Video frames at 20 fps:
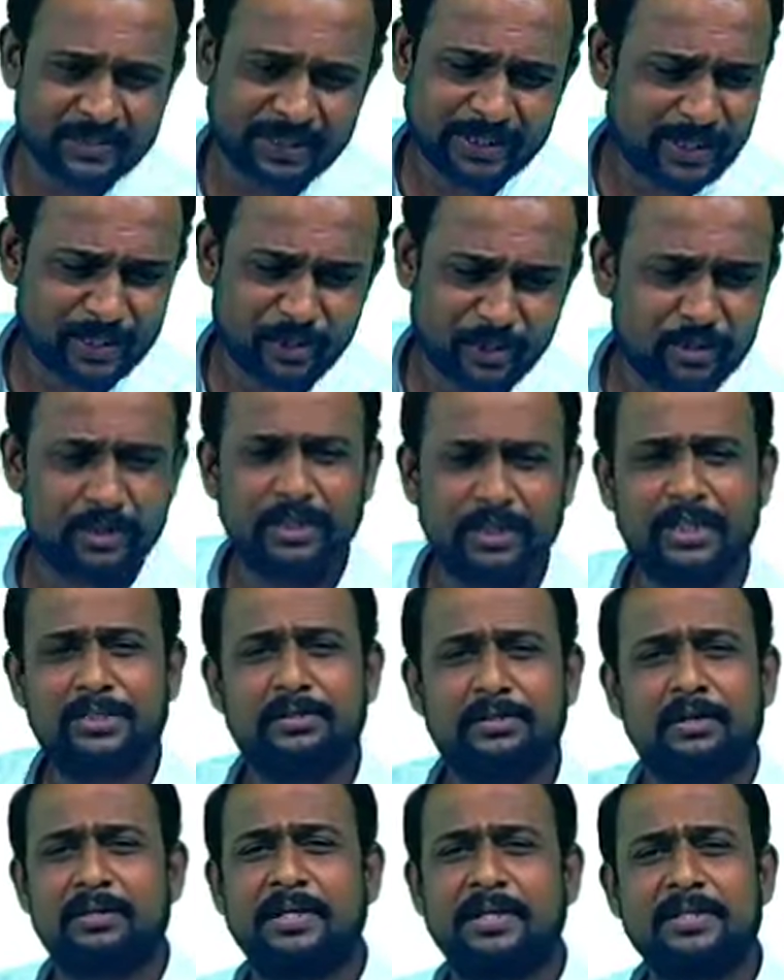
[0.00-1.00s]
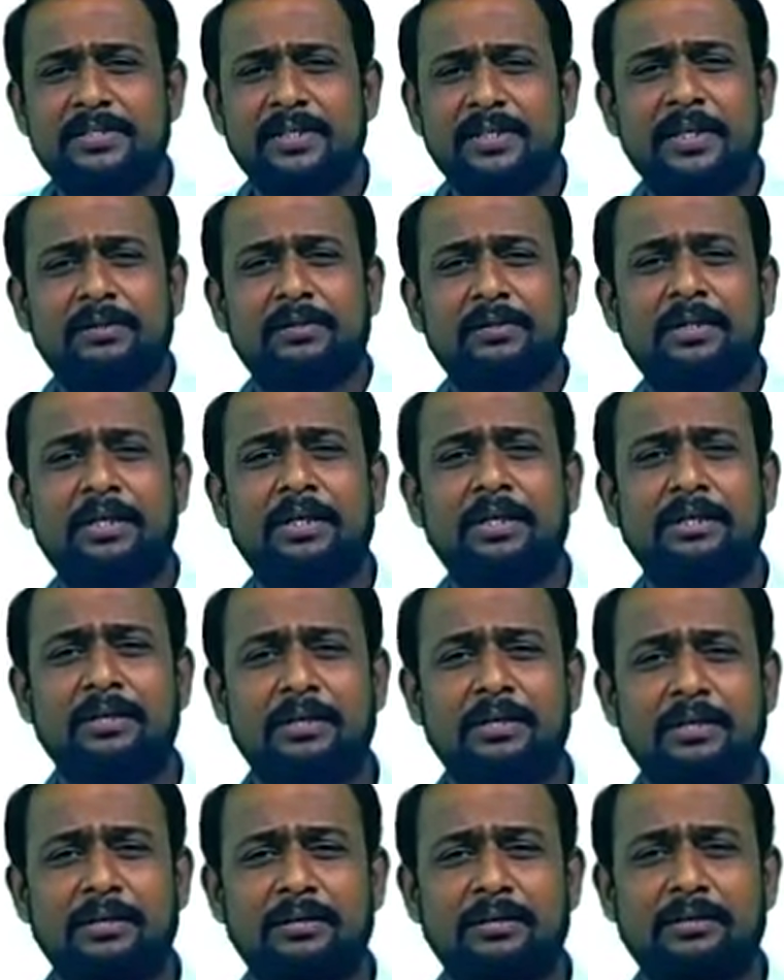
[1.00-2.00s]
So it is not necessary to
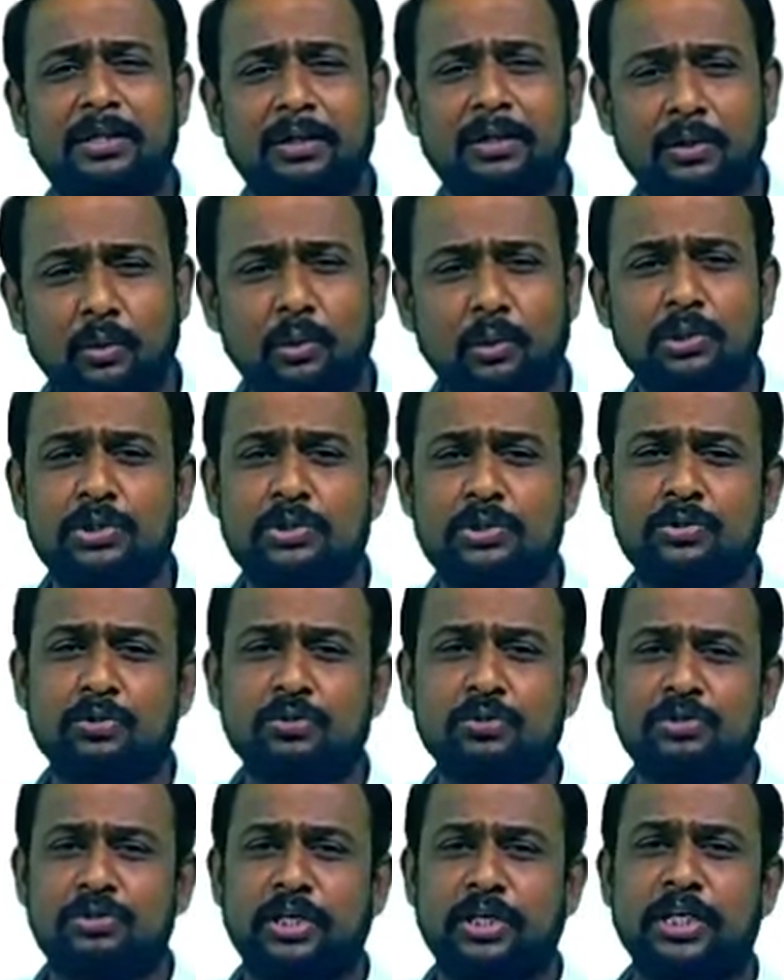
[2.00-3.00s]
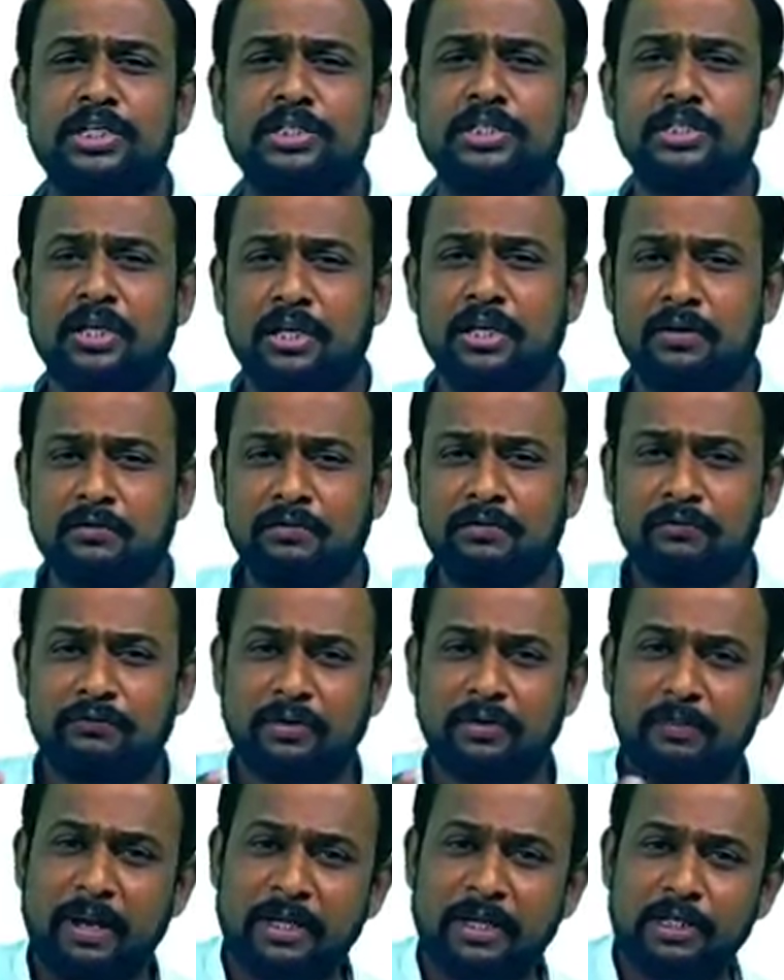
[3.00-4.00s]
learn the rules to change
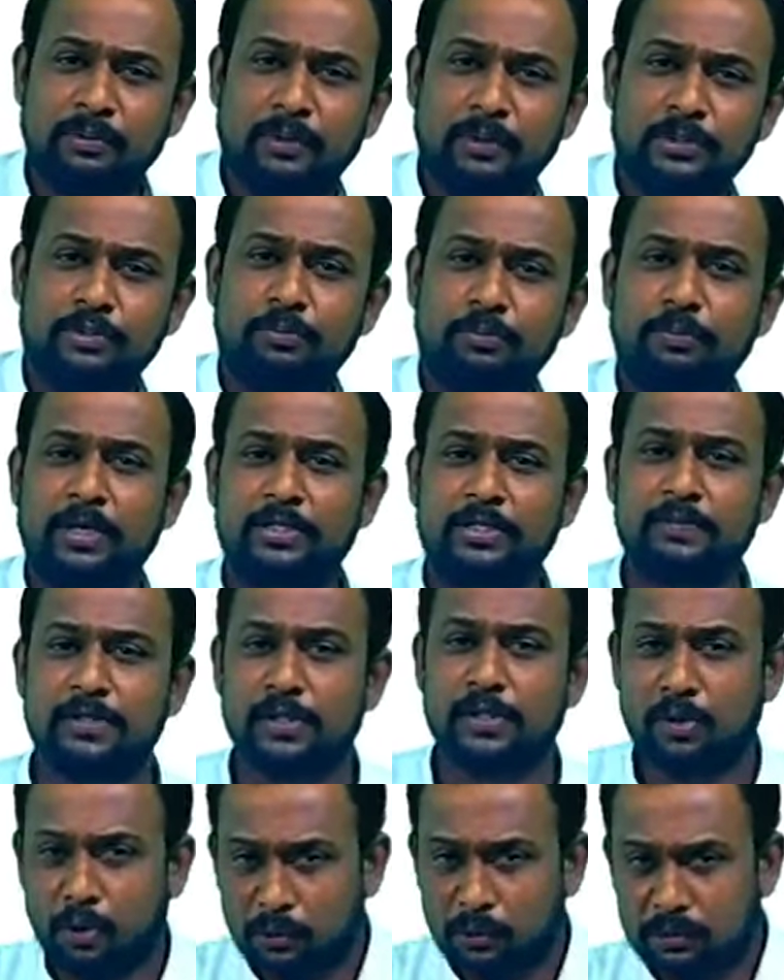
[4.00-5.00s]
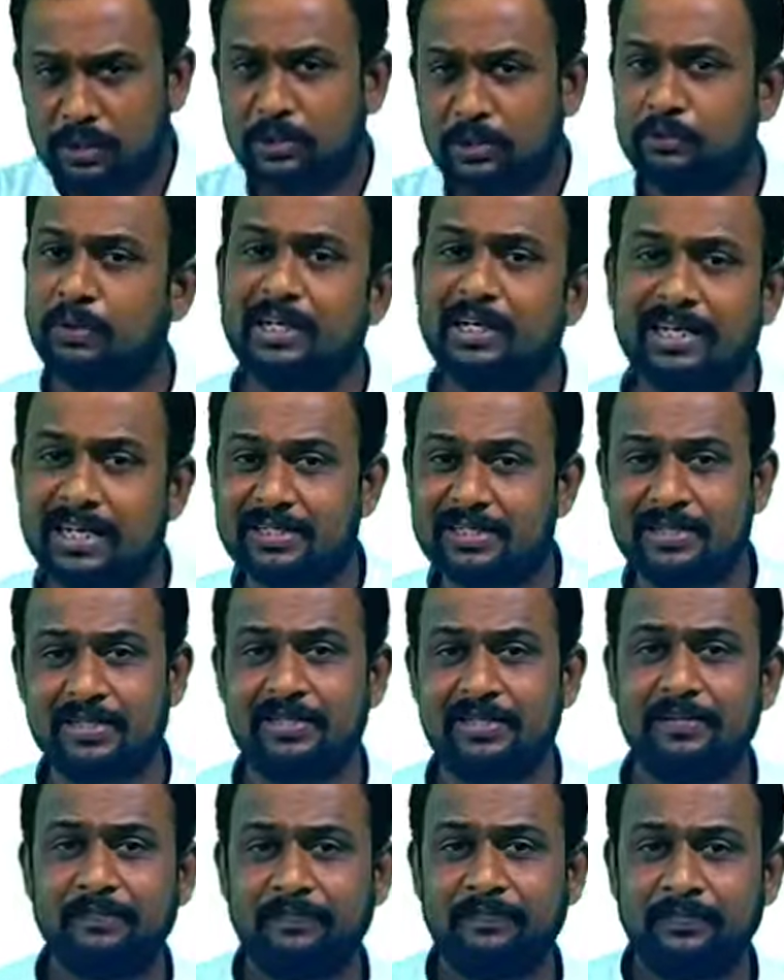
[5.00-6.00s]
from active voice to passive voice in all the 12
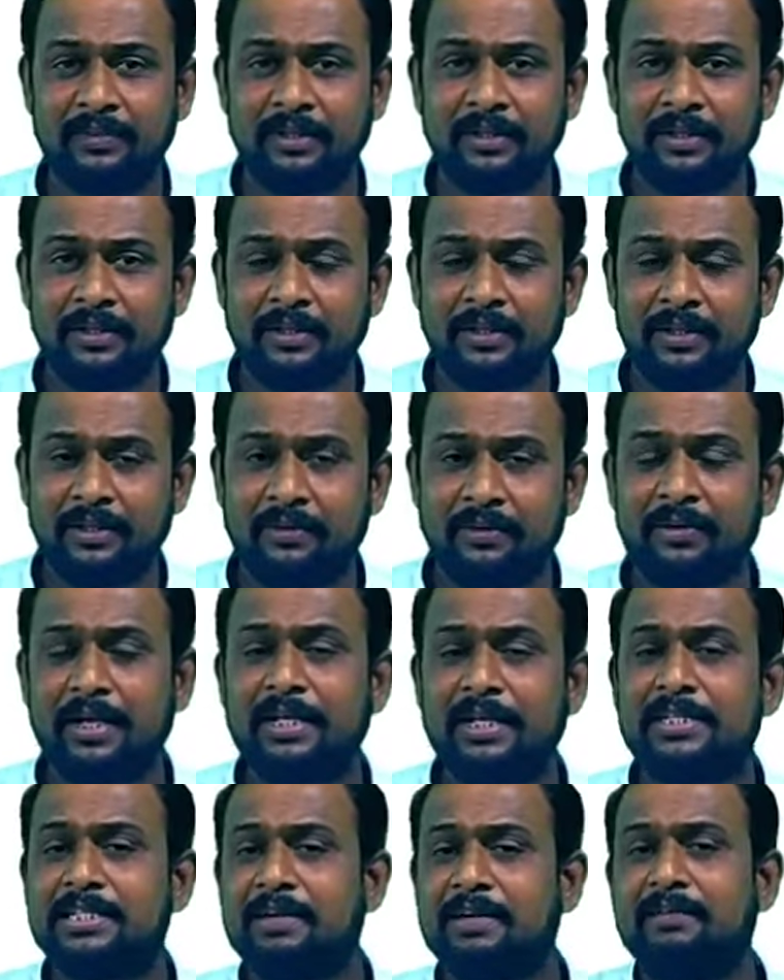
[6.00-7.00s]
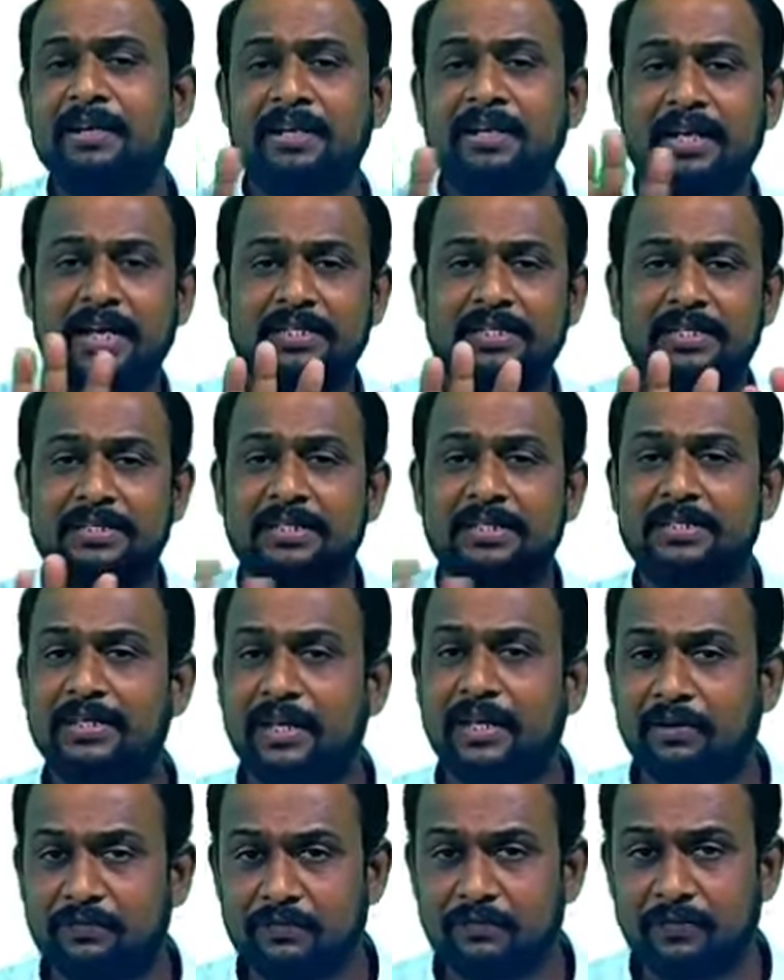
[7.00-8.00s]
cases. Okay, in 7 cases
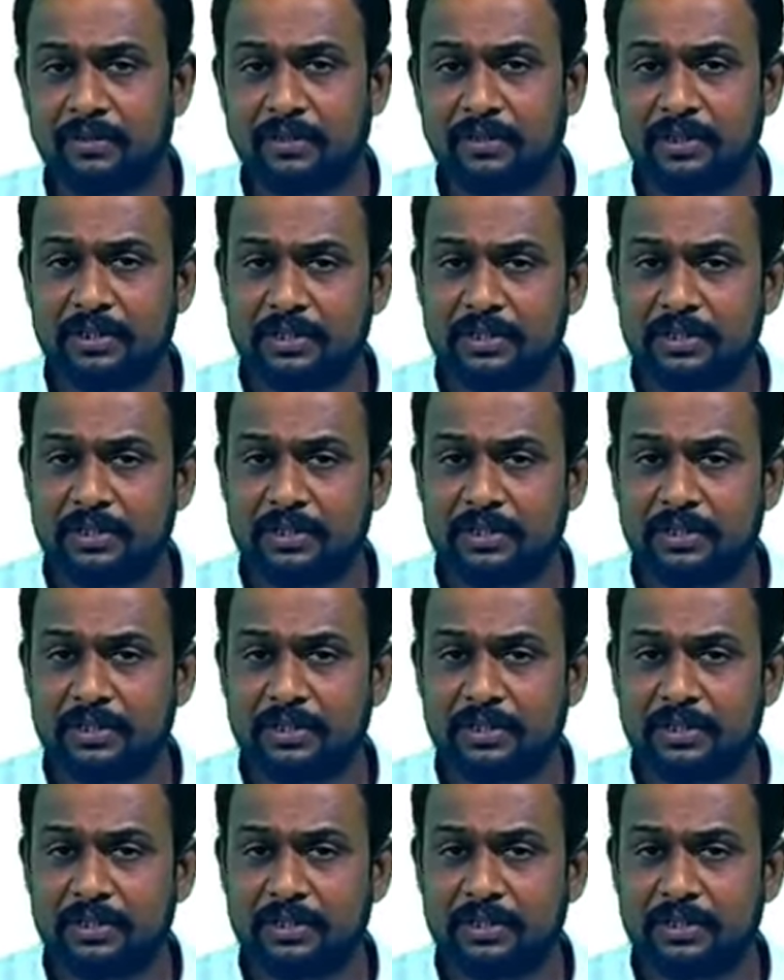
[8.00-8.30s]
it's enough.